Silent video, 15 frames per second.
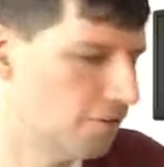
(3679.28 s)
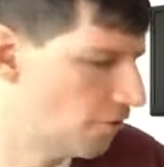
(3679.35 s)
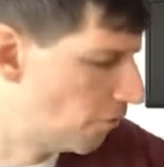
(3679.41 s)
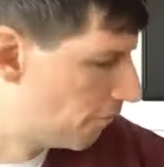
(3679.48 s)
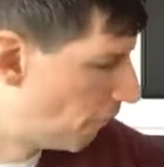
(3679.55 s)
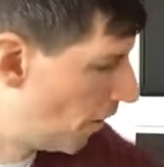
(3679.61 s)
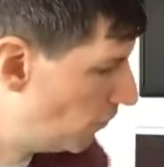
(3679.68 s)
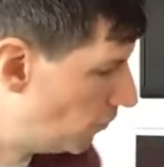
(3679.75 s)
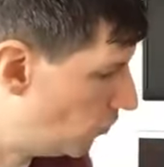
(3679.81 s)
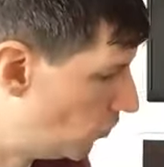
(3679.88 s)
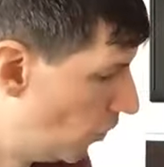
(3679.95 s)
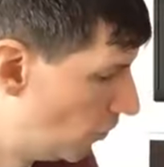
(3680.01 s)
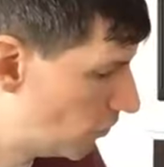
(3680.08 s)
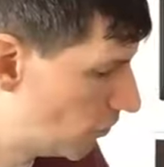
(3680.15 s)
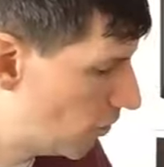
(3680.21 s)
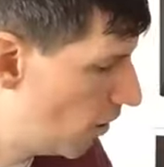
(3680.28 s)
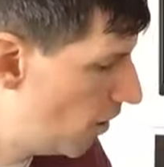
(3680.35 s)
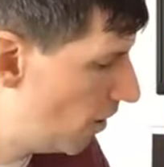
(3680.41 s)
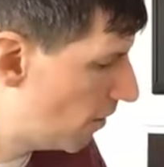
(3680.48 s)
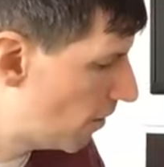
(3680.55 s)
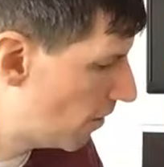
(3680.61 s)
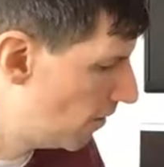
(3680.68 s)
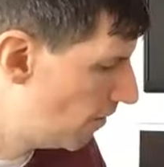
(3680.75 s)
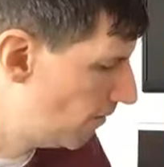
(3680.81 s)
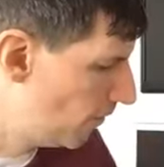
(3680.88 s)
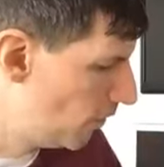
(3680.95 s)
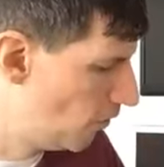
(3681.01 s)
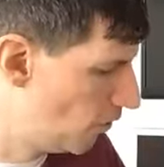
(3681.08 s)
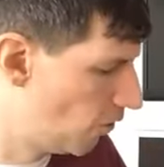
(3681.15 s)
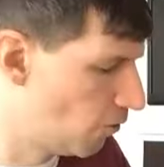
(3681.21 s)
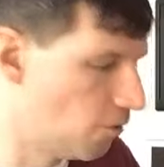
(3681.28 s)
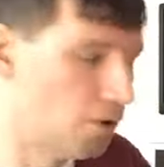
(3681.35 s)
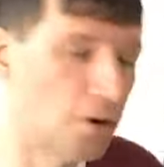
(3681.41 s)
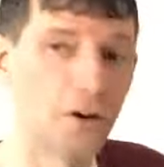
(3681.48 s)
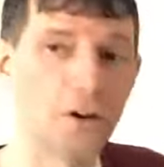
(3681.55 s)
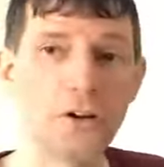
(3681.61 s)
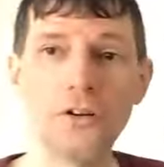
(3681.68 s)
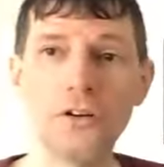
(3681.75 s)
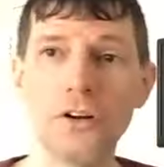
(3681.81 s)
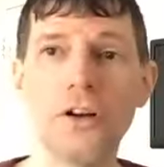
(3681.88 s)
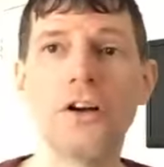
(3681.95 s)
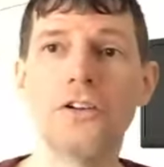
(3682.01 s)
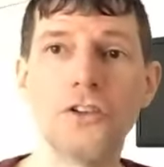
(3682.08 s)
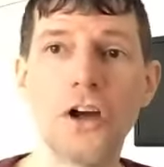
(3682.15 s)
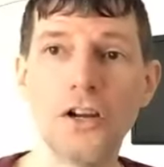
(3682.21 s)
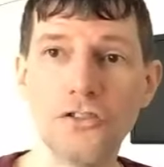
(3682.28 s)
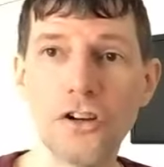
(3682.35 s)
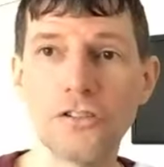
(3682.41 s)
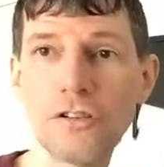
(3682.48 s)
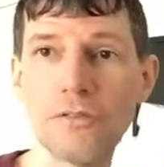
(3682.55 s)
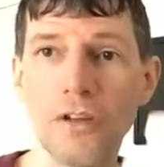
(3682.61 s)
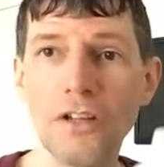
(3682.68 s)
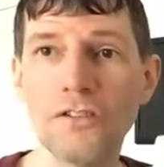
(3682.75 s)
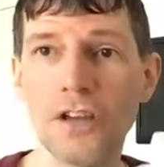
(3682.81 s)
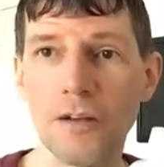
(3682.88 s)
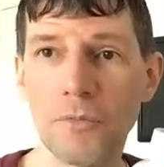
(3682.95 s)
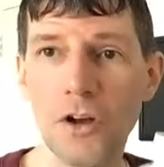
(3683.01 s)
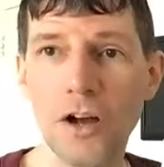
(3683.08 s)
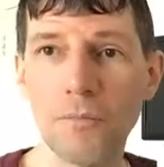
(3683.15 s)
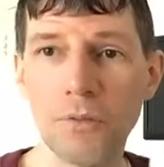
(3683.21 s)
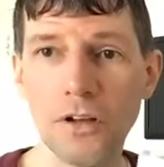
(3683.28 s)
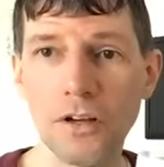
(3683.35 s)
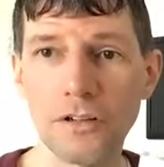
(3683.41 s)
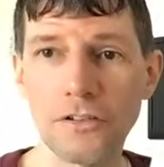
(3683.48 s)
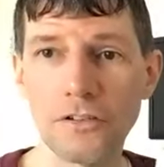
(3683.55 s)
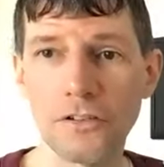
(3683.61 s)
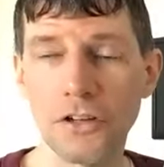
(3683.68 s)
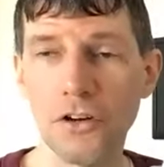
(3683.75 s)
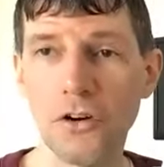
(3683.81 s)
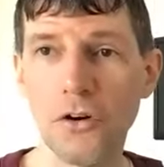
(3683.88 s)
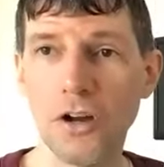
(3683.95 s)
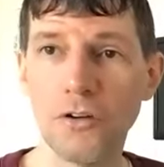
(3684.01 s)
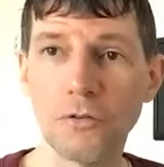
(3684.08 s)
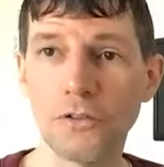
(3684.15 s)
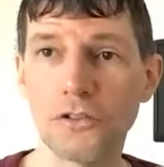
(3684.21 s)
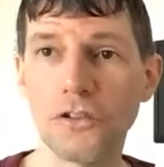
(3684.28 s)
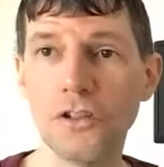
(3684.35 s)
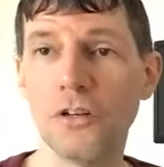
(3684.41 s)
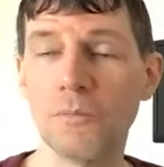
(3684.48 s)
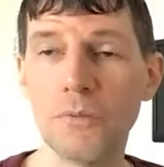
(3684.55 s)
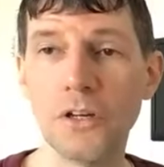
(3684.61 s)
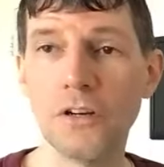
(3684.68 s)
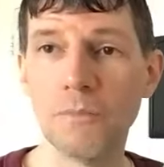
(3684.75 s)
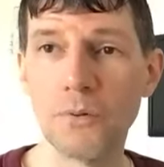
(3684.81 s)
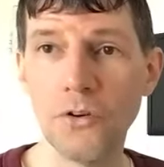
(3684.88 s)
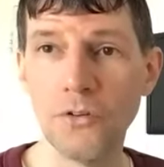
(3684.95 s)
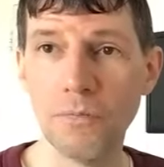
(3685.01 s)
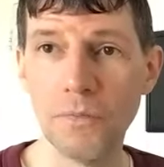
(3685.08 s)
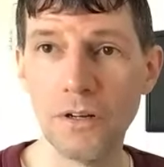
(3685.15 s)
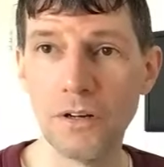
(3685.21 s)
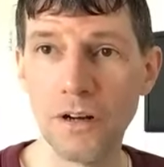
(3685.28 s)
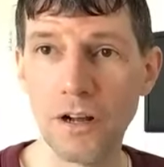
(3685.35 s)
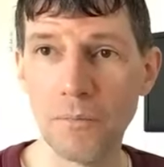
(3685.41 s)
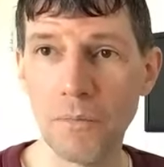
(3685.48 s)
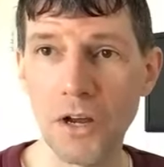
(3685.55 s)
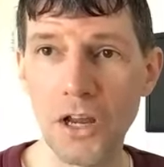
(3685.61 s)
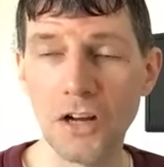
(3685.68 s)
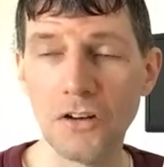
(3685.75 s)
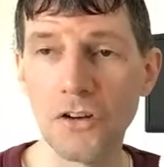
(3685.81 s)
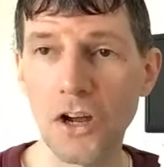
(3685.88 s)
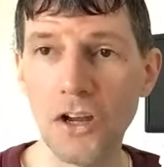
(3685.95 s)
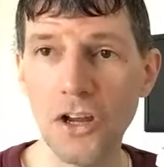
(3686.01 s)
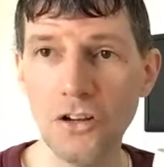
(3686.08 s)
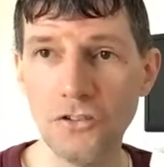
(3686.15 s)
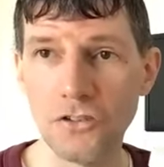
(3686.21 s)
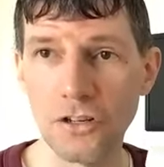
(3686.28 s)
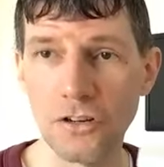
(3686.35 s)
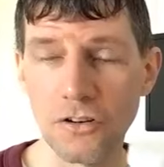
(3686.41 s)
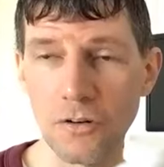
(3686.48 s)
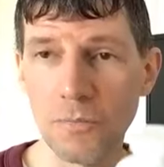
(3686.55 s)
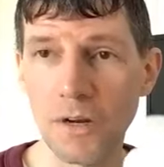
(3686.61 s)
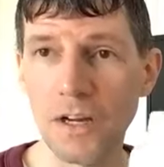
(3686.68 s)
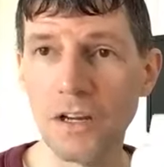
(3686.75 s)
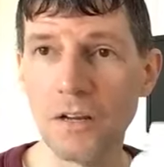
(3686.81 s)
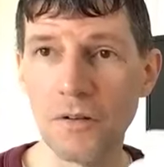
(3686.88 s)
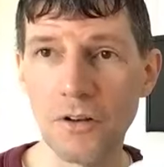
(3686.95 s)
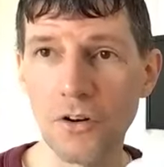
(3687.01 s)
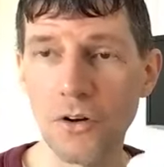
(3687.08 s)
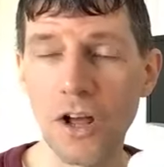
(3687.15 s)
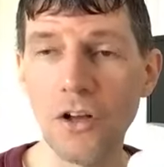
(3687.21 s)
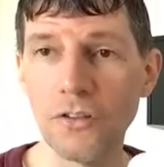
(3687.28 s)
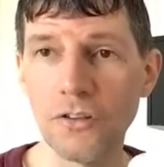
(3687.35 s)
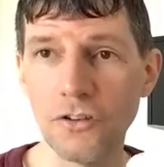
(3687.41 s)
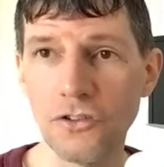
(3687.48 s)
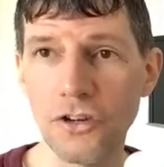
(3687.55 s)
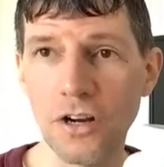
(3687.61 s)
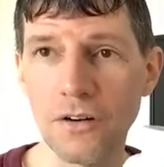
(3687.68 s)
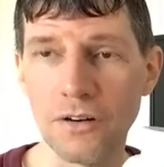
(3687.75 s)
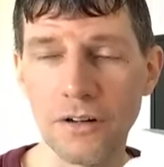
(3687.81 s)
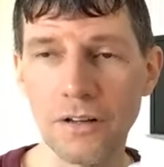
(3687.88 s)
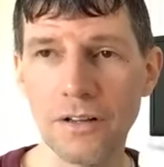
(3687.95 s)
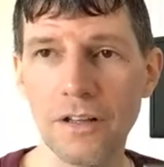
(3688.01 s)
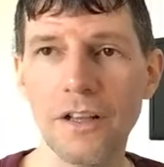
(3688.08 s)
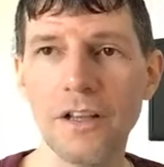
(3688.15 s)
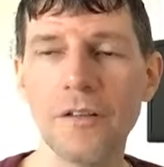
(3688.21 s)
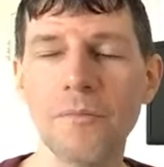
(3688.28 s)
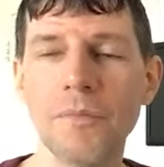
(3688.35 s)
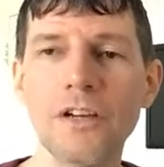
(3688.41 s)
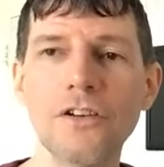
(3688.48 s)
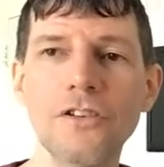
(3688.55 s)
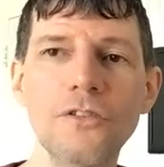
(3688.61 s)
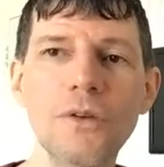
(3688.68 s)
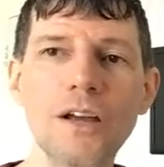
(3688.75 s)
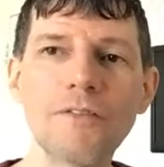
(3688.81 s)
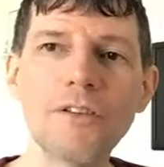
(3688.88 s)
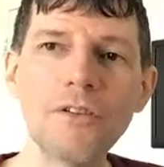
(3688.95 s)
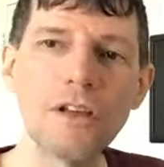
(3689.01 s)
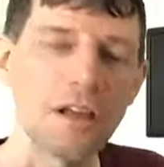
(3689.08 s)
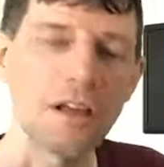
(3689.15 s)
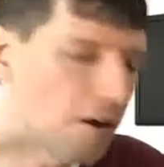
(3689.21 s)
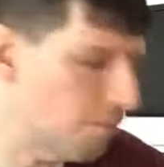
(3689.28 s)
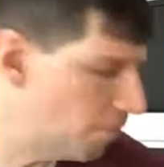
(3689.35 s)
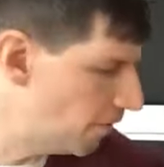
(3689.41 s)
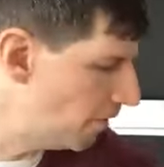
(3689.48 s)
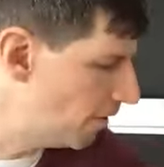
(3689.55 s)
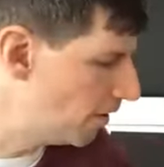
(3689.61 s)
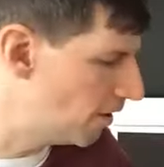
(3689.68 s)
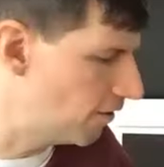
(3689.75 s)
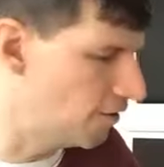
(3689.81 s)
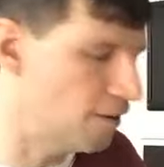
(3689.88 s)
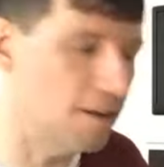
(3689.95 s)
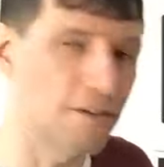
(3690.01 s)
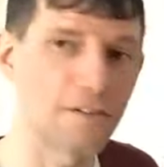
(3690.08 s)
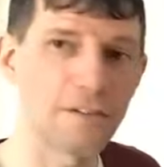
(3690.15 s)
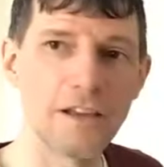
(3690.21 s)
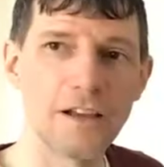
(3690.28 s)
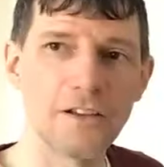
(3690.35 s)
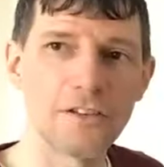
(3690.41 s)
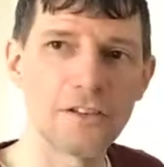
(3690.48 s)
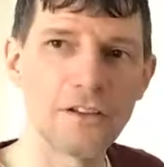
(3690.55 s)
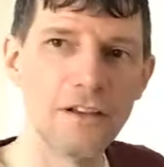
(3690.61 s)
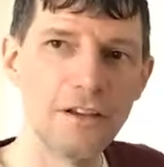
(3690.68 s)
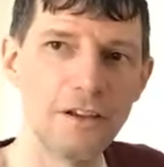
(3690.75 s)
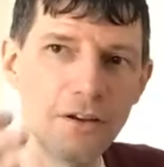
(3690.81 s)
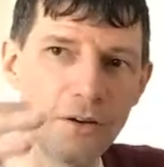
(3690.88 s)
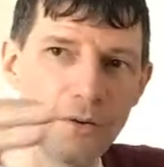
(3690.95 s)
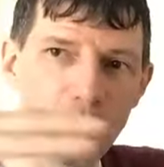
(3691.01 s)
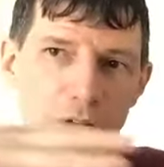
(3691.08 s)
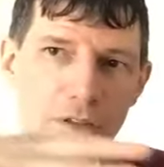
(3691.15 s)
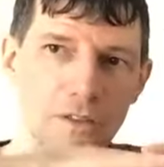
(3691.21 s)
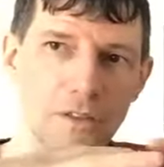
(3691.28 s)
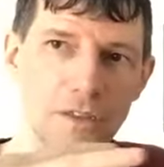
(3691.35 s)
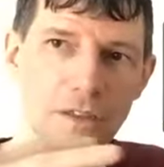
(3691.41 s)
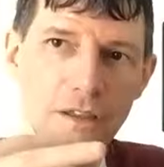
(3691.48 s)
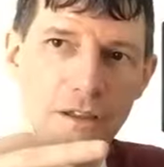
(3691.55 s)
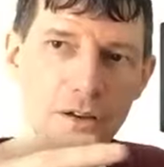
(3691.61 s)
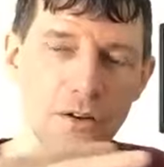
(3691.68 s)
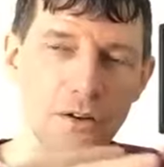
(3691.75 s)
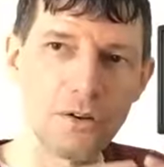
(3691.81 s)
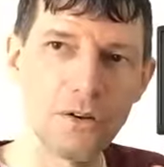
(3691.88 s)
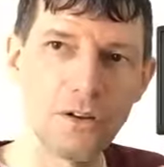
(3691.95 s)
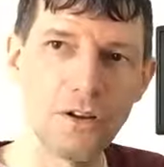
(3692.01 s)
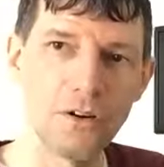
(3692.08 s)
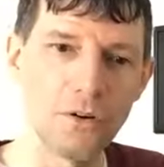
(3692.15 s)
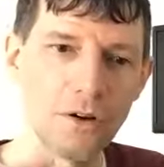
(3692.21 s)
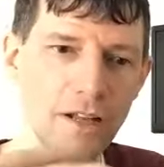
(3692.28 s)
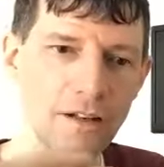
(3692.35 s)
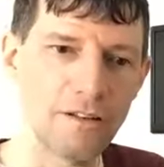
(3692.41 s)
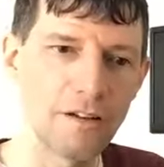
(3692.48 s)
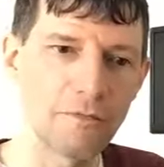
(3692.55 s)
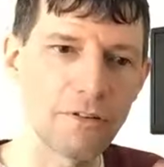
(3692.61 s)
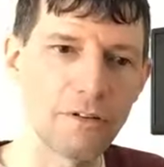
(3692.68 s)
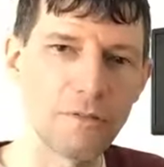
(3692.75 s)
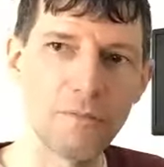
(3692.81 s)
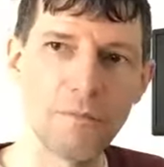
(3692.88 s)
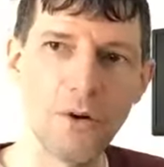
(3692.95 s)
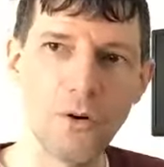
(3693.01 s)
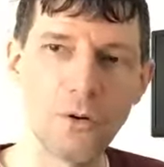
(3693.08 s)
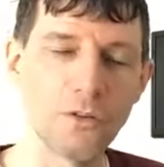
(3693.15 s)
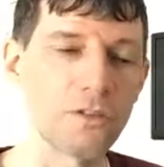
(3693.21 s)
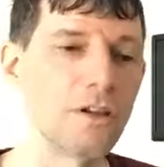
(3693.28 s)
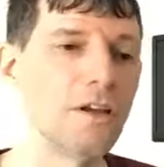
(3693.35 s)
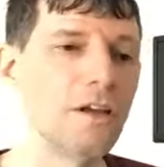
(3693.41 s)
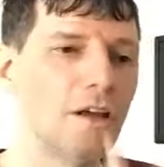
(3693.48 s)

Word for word: Or if I just take, you know, uh, uh, digestive enzyme complex, you know, I don't see a big improvement on my anti-aging or my, you know, health in general, because you have to couple these things with, you know, at different modes.